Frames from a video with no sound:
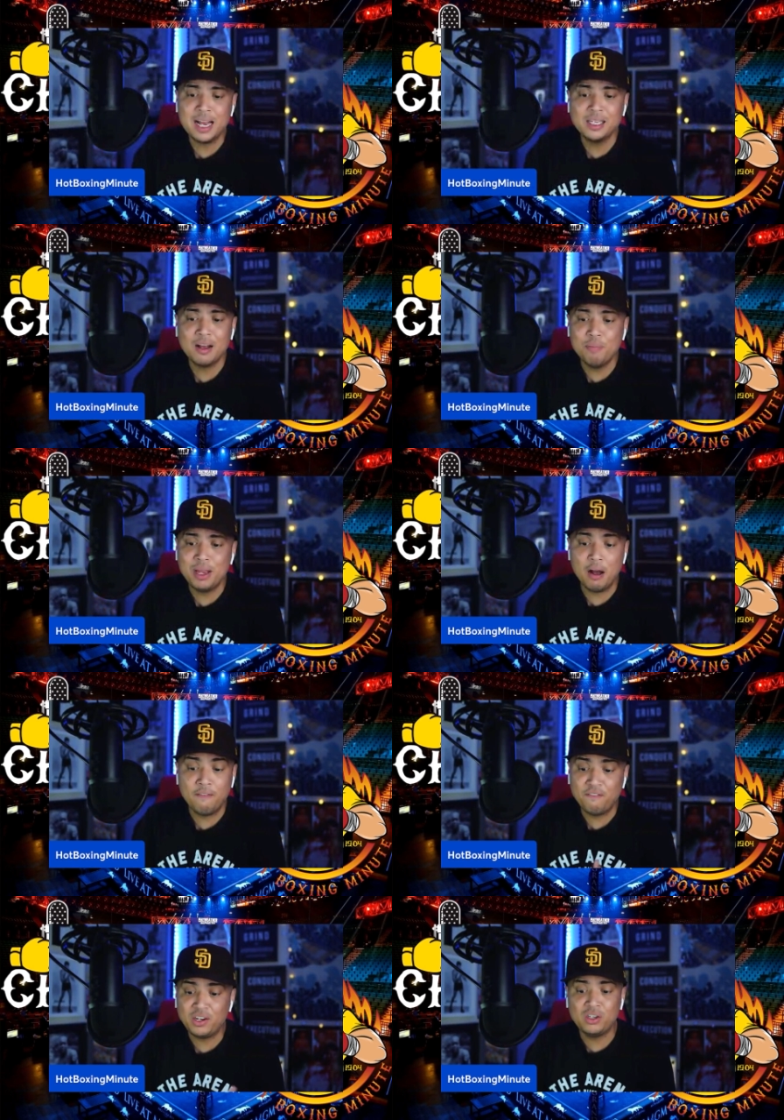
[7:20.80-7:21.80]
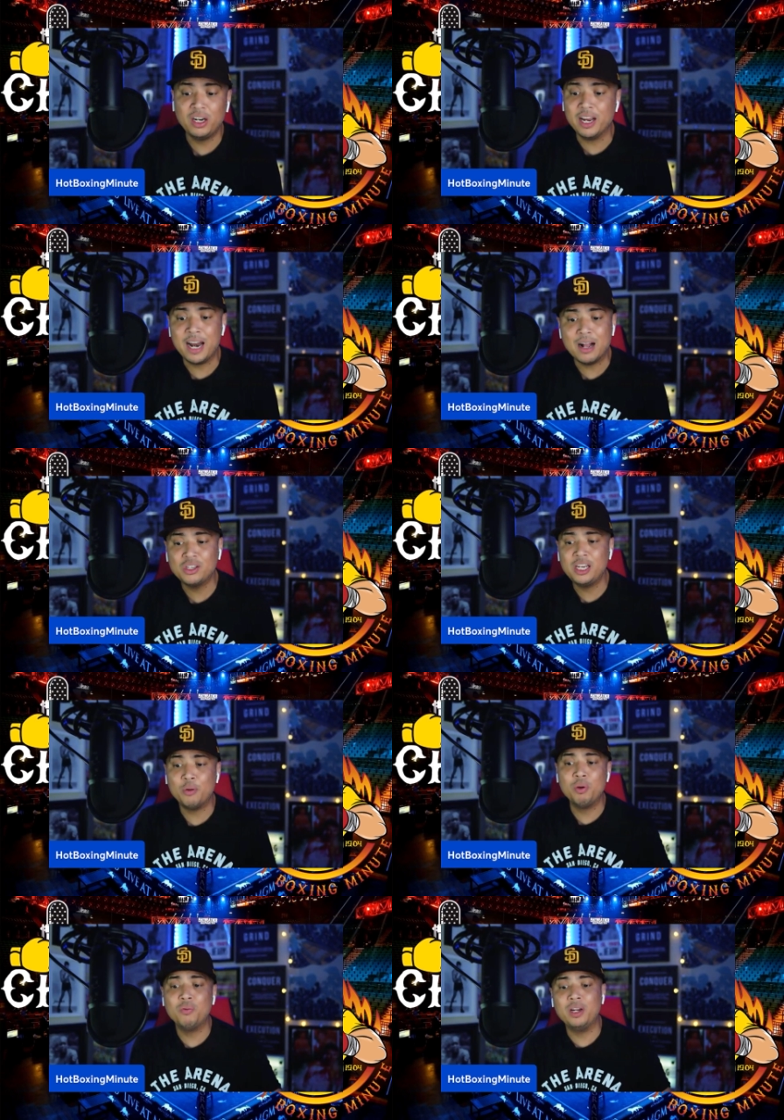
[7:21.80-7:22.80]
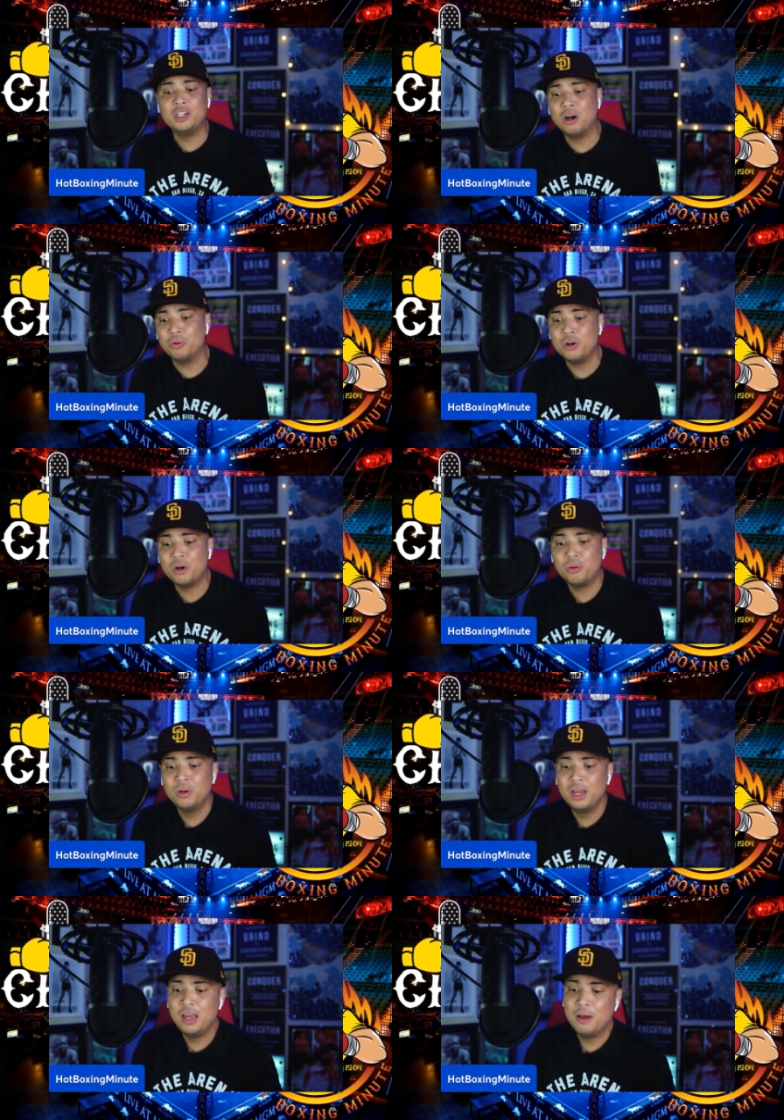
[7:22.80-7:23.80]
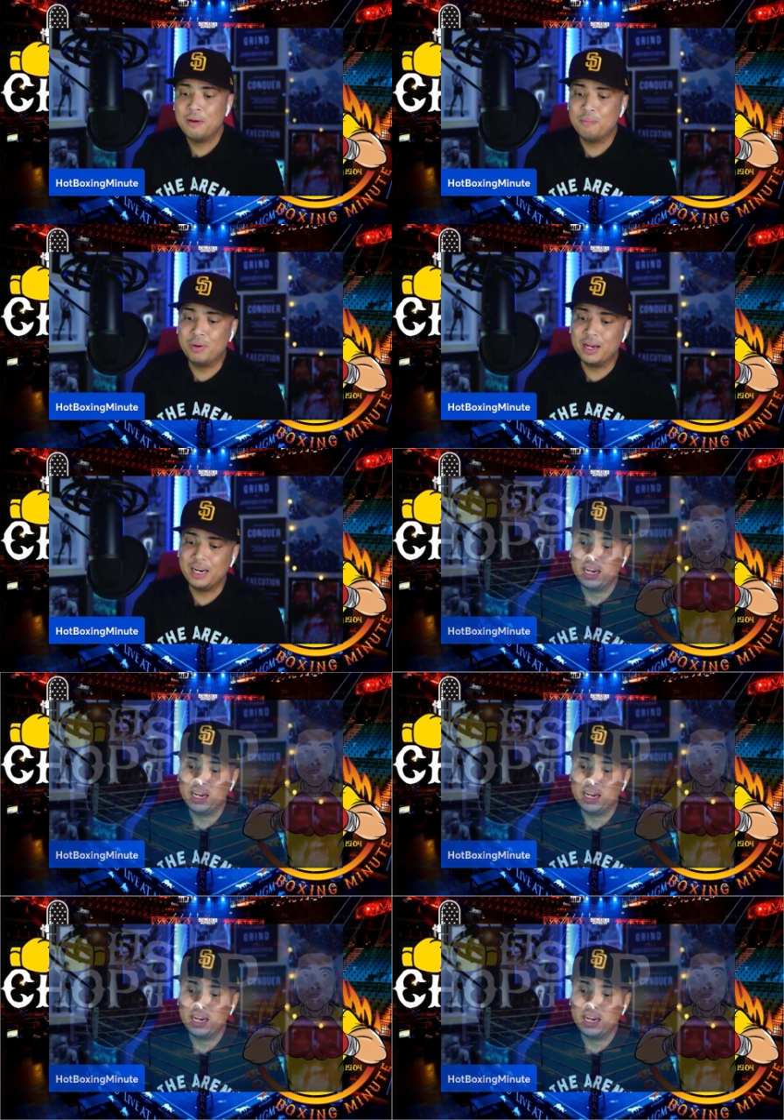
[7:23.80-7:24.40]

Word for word: not been officially announced yet. We really don't know. But